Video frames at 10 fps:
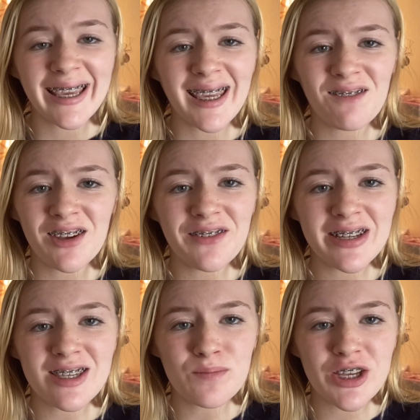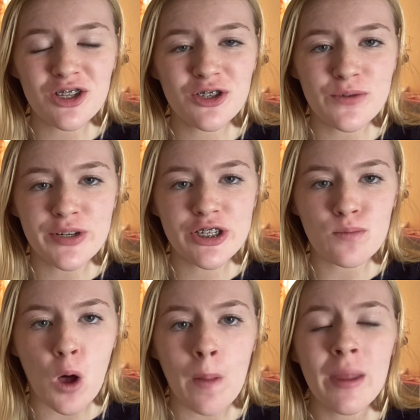Even if it's something super
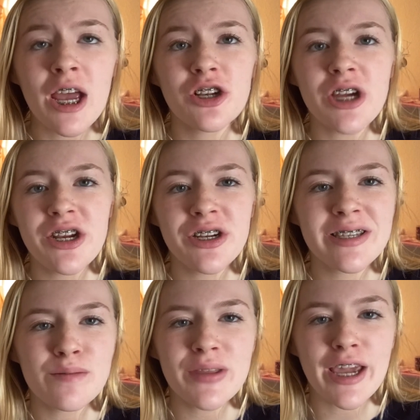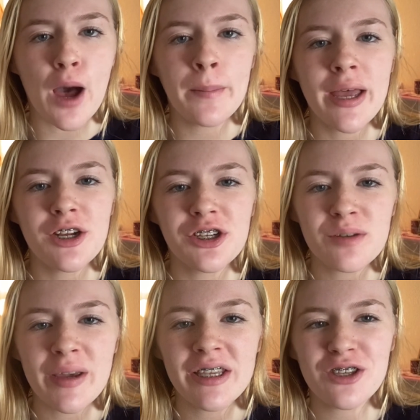small, changing something up just
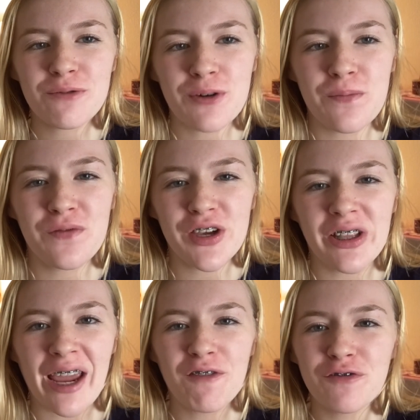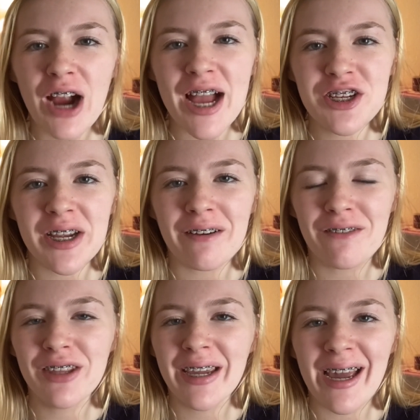makes the room feel like fresh and I
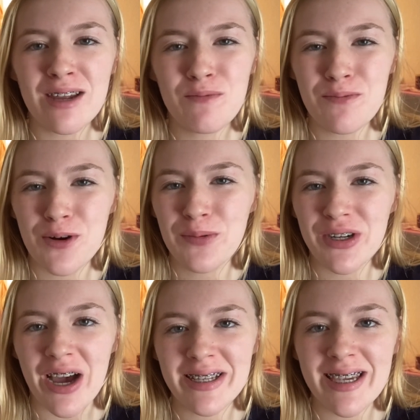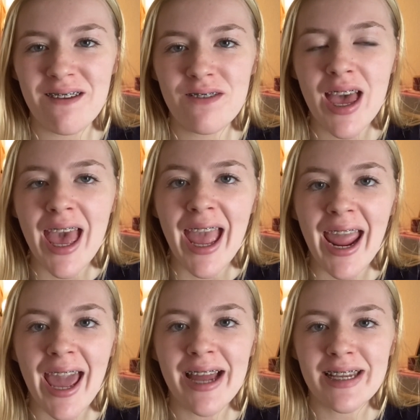feel like I can be more productive
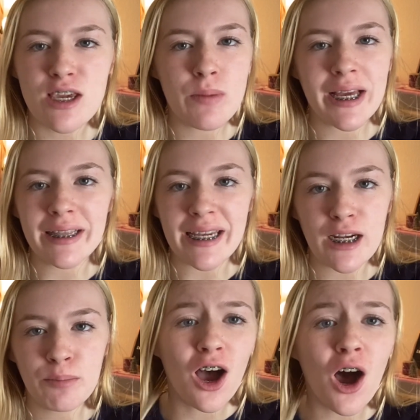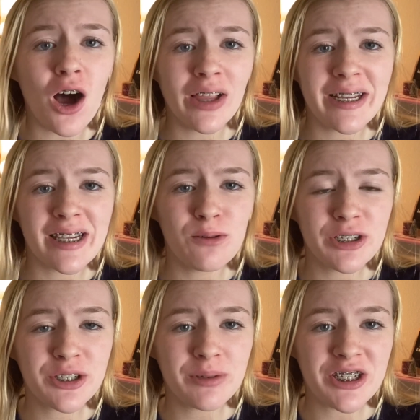and keep it clean. All I did
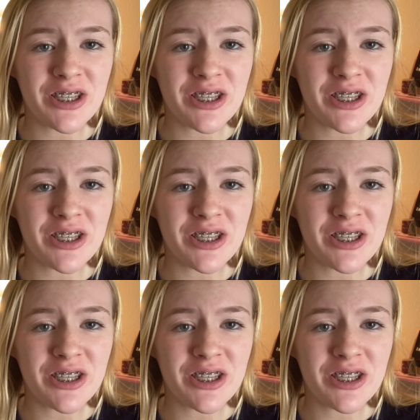was switch